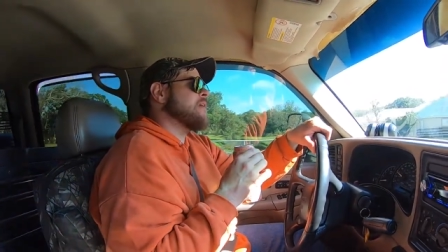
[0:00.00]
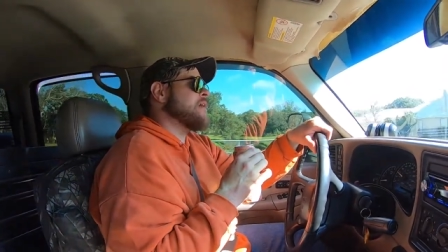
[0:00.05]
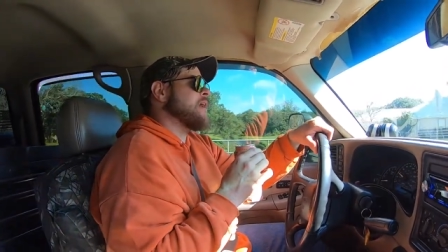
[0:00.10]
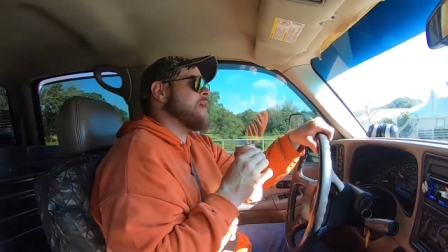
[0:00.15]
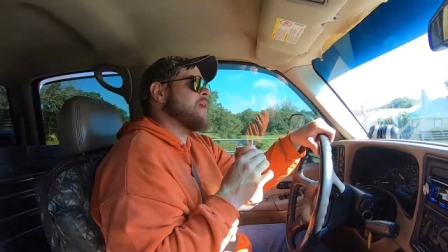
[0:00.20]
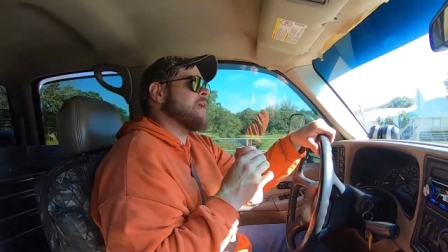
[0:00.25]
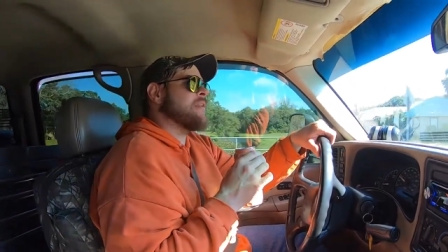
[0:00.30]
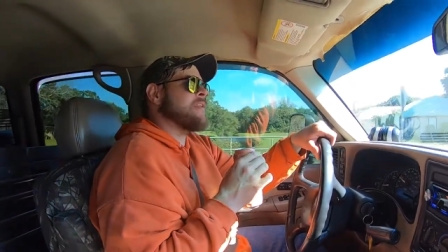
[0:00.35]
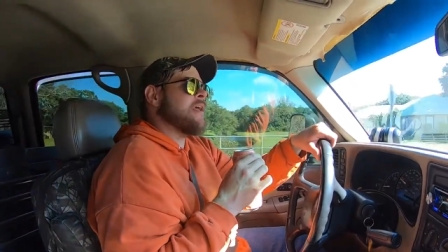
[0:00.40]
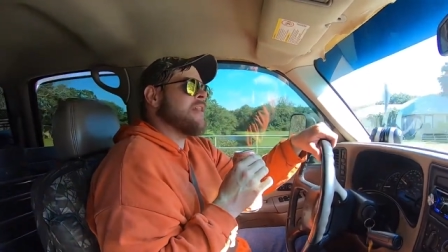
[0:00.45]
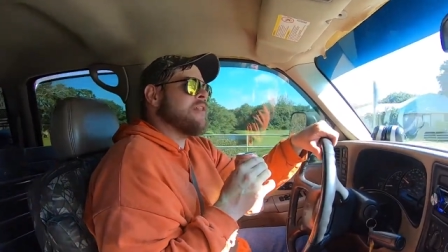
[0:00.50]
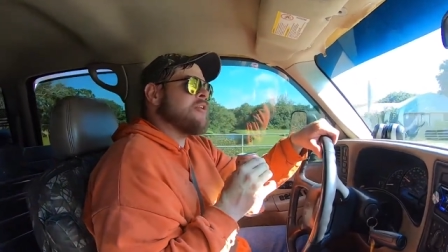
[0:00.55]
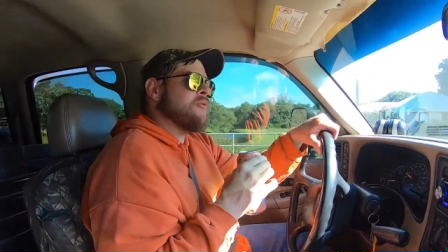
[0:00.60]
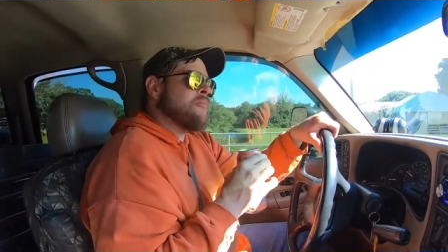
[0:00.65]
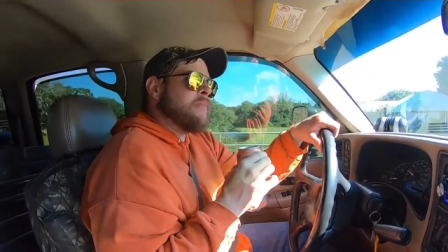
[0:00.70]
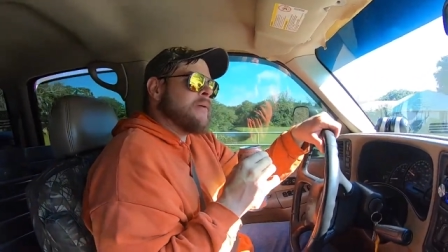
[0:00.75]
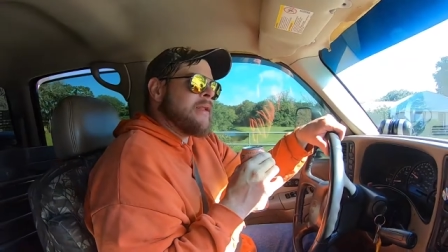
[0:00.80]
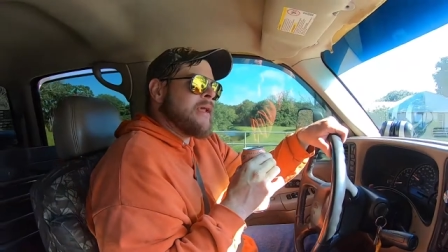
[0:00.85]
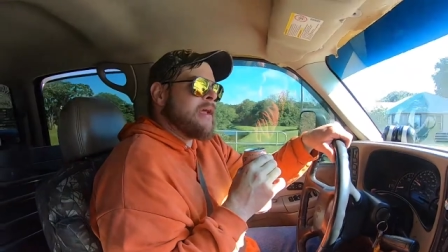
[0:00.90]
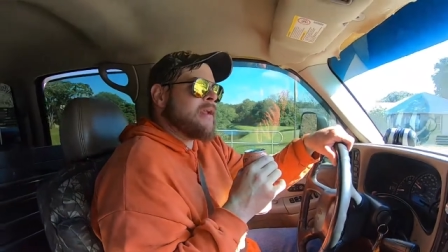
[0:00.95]
Kind of get that little
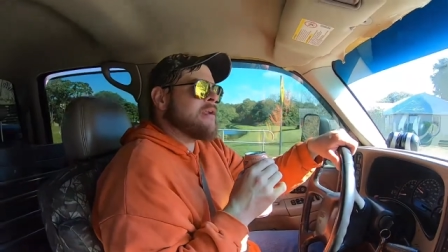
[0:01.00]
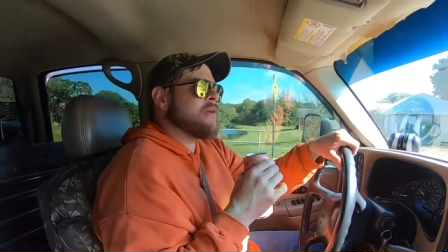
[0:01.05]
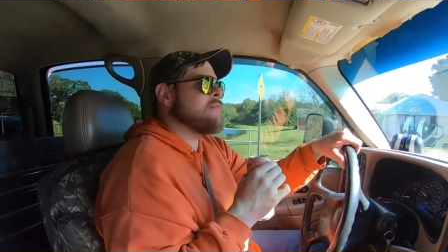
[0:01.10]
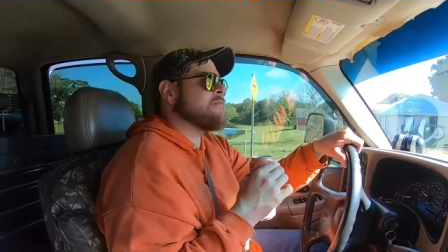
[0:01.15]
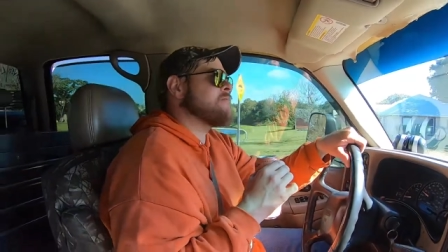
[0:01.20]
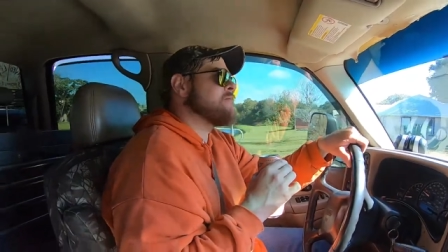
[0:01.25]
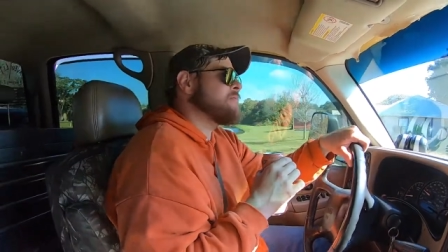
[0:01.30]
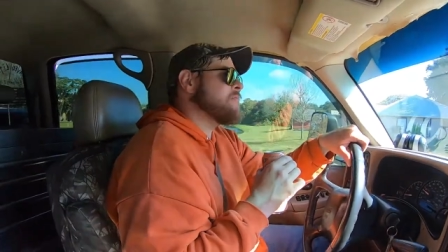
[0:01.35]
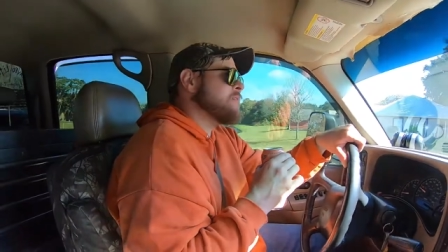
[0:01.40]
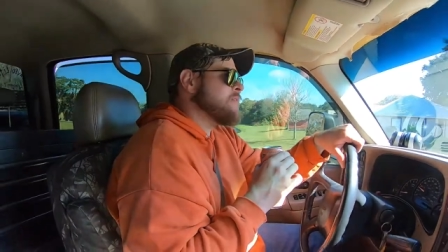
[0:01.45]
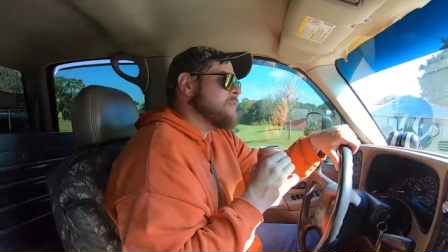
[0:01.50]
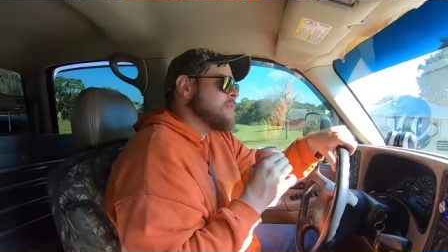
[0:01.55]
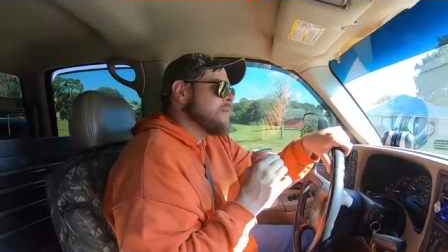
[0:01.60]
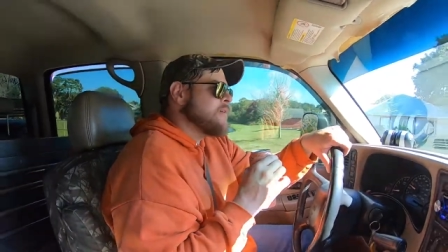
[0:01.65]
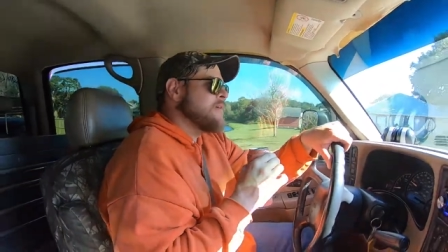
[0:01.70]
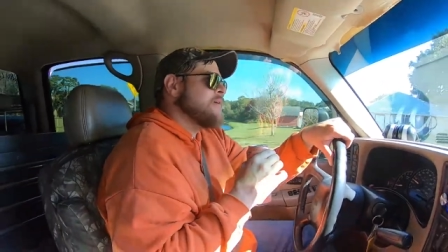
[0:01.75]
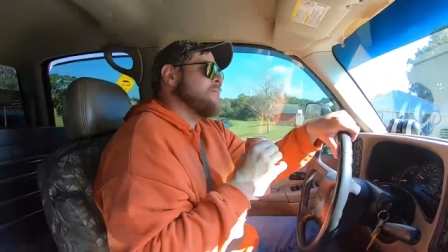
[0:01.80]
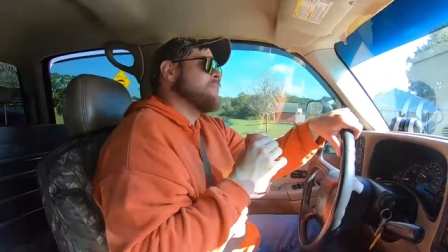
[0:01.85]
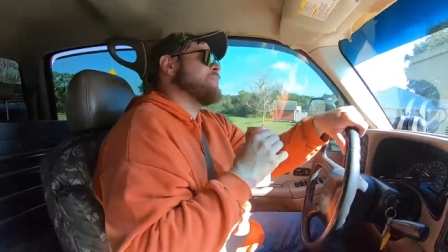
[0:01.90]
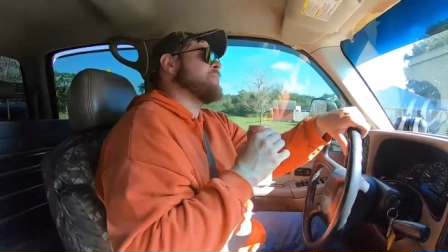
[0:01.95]
banana mm -hmm.
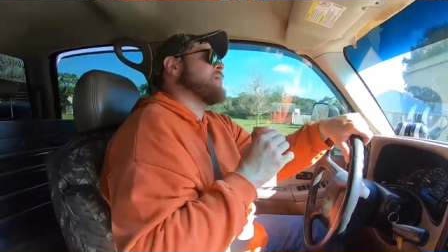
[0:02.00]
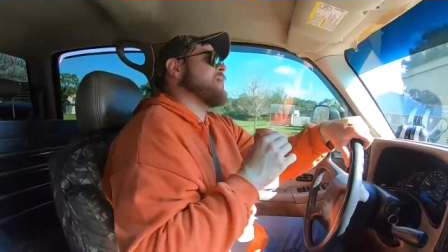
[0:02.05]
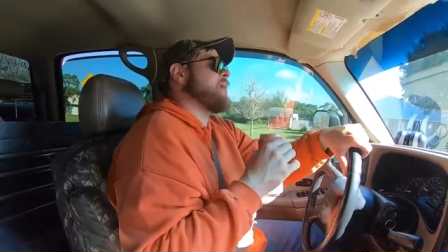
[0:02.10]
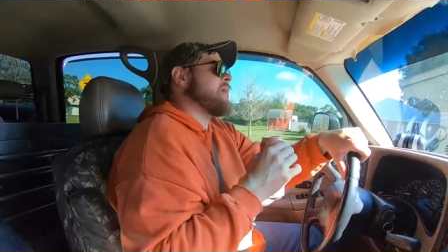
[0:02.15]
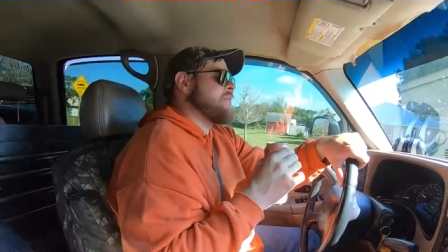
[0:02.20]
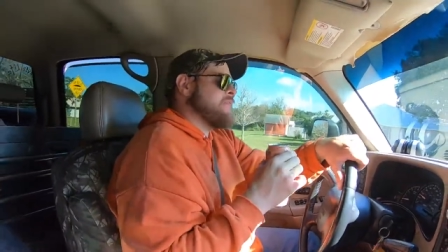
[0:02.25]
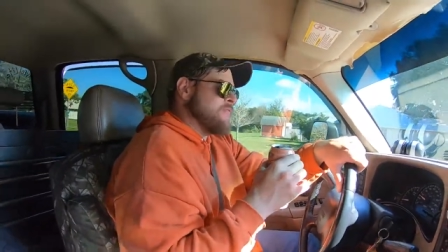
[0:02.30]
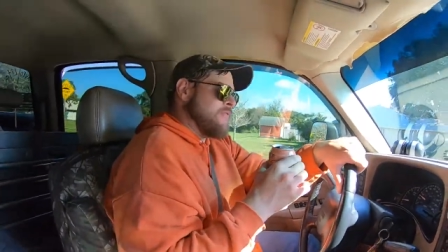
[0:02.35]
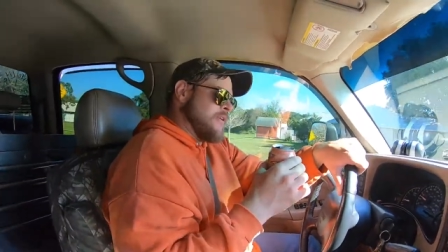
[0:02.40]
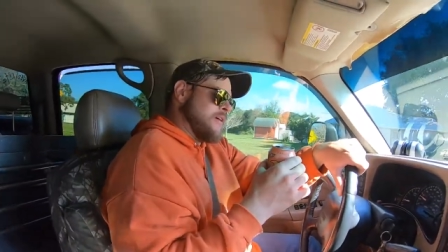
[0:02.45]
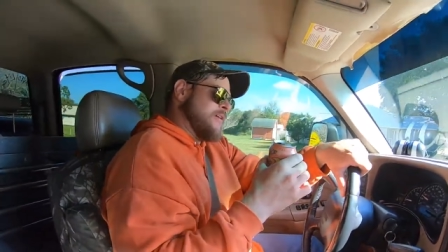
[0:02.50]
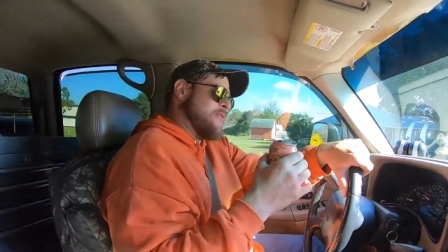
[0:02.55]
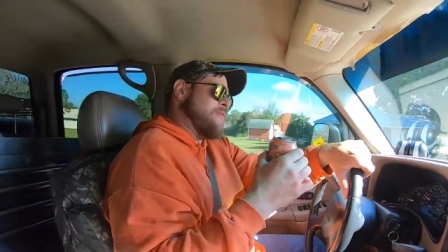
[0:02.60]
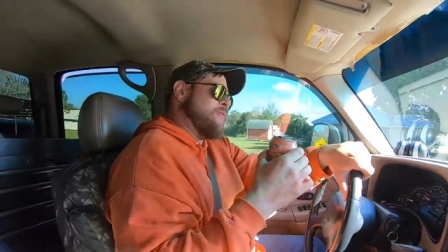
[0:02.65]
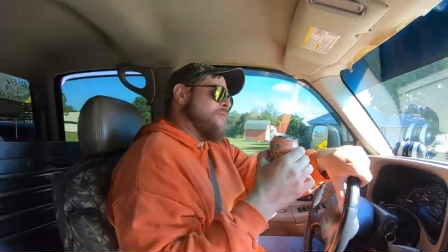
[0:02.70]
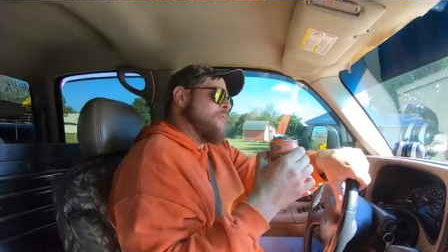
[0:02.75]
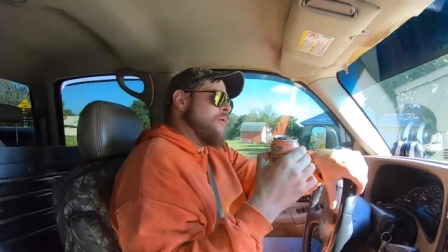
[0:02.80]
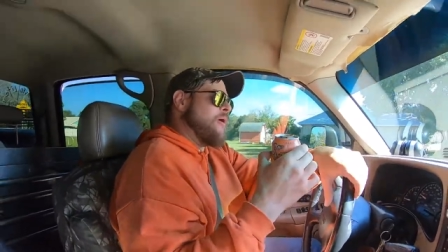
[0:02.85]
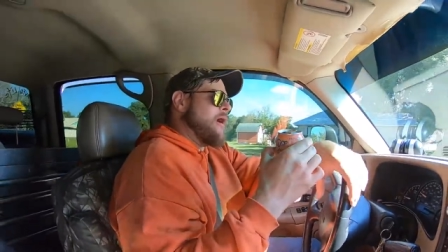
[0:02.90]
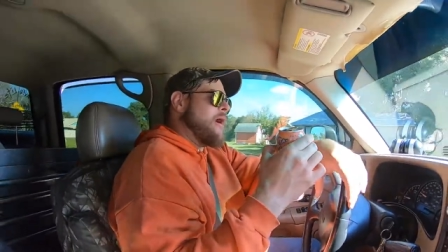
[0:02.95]
banana flair.
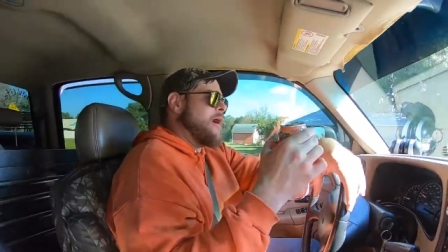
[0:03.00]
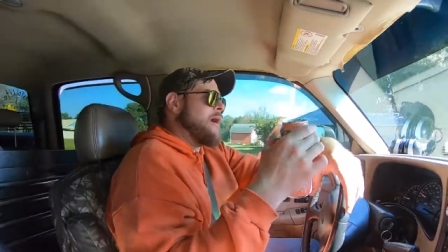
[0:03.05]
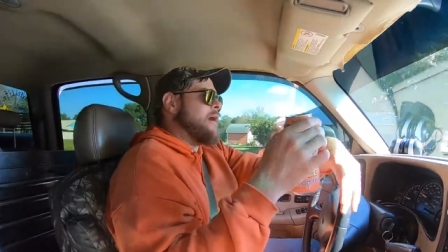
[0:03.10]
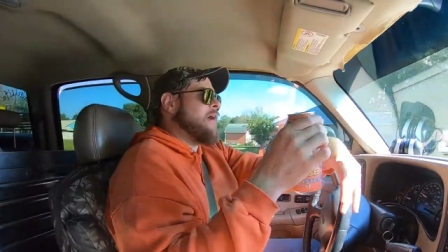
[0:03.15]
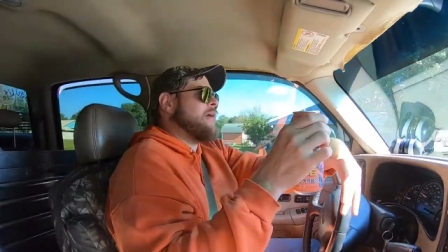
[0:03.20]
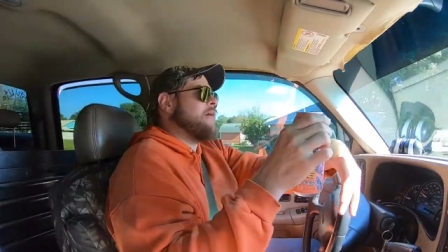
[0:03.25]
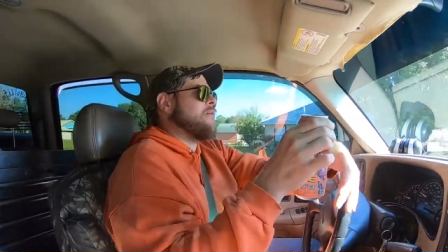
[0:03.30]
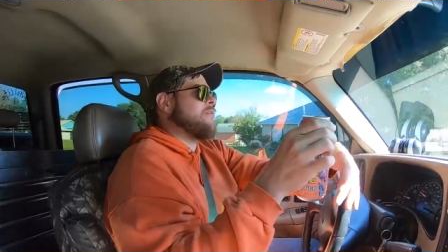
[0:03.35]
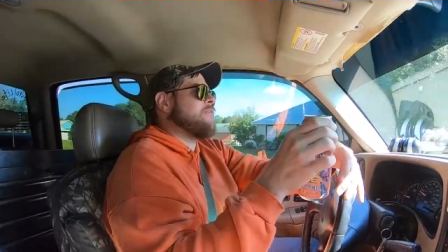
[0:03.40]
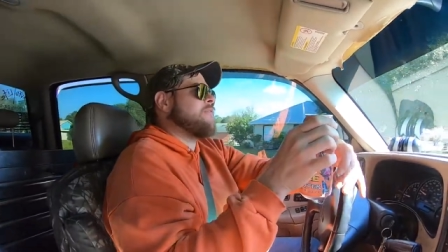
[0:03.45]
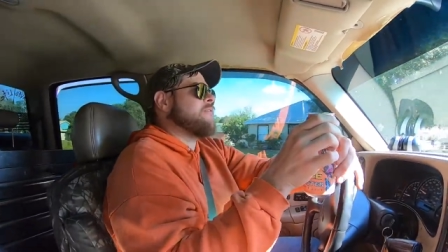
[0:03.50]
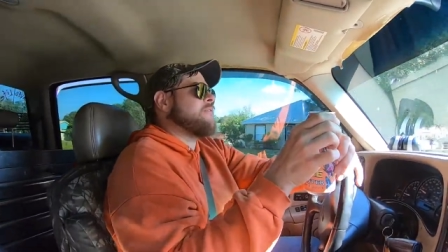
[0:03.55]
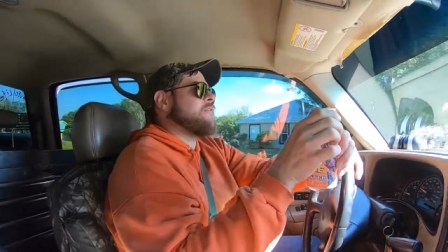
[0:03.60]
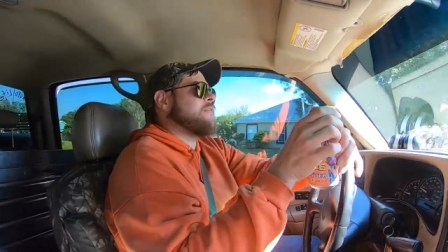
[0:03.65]
Wow.